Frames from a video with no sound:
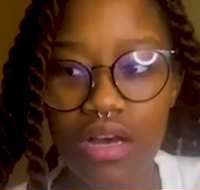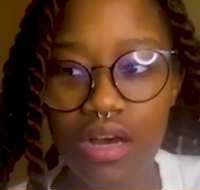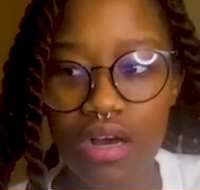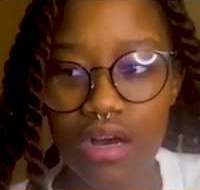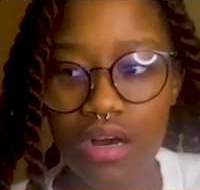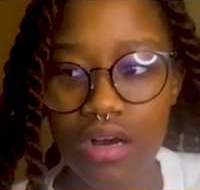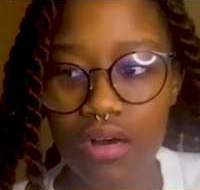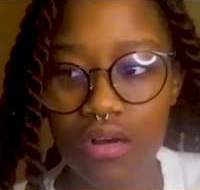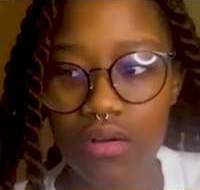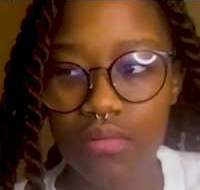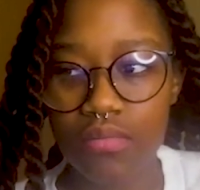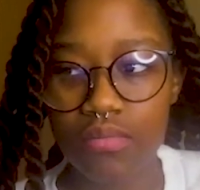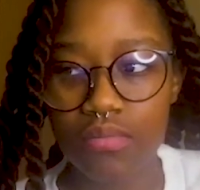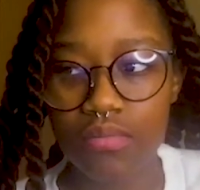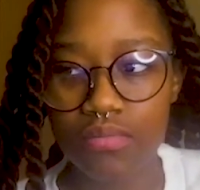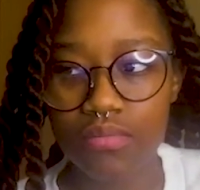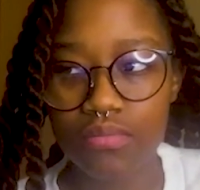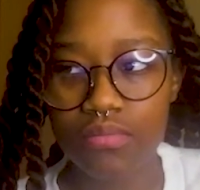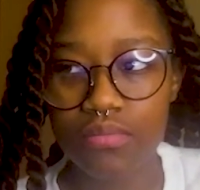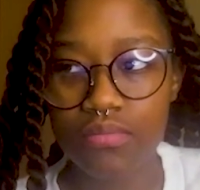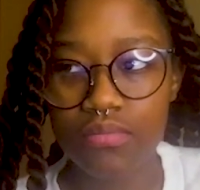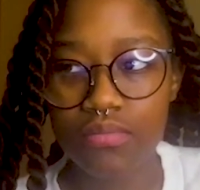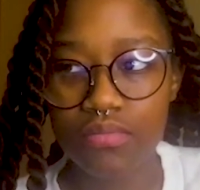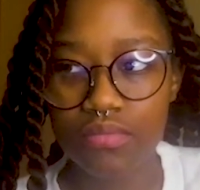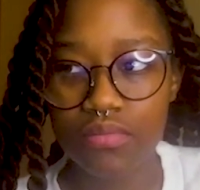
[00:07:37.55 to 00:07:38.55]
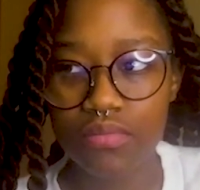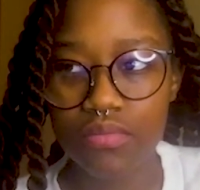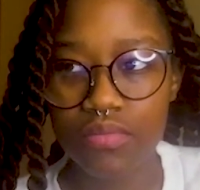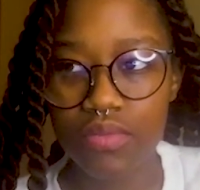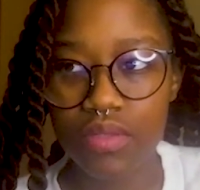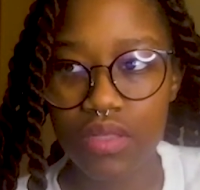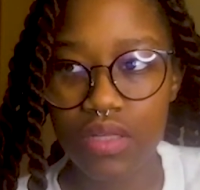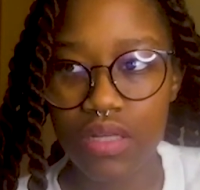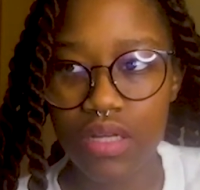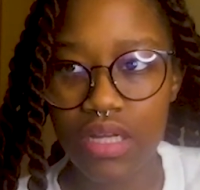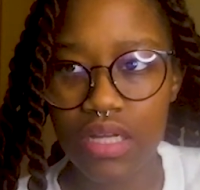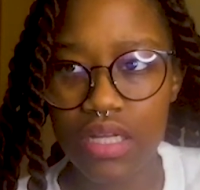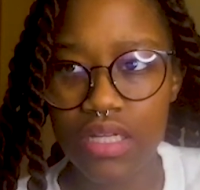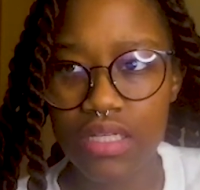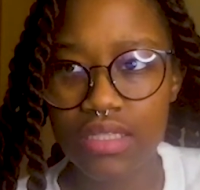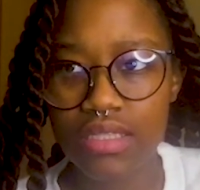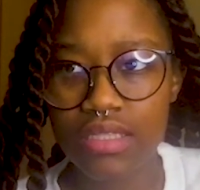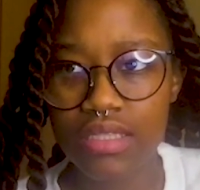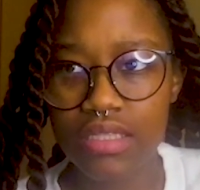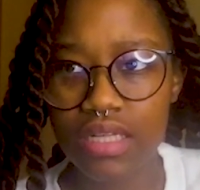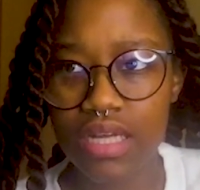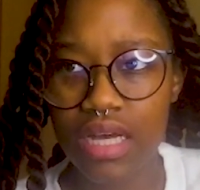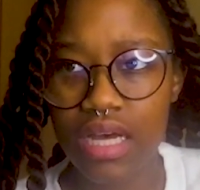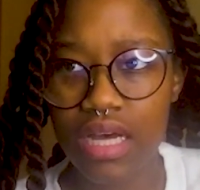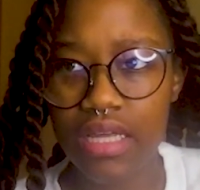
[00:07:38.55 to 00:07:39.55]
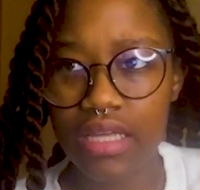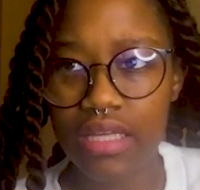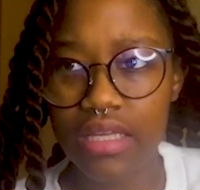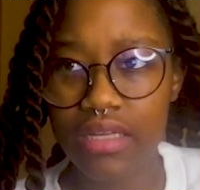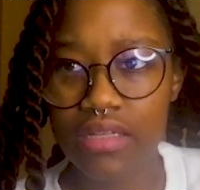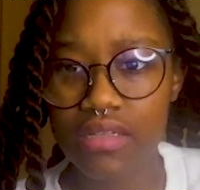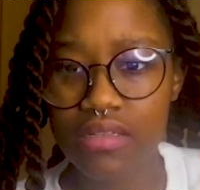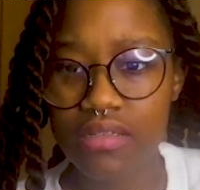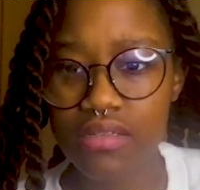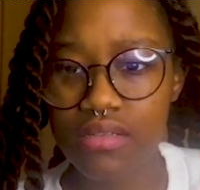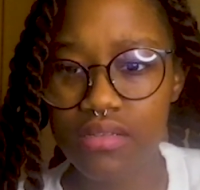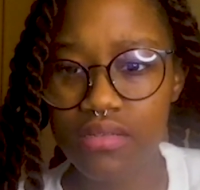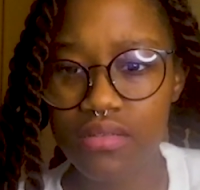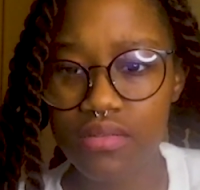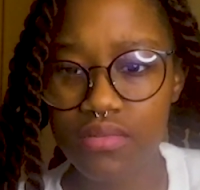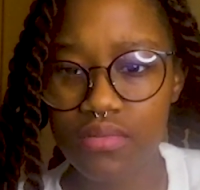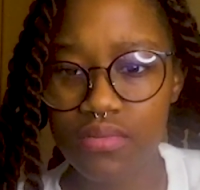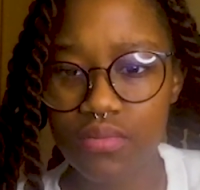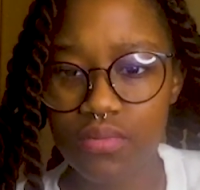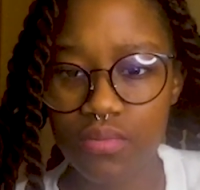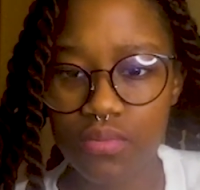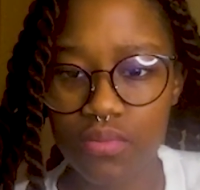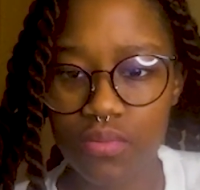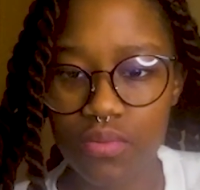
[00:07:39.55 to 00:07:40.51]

And I guess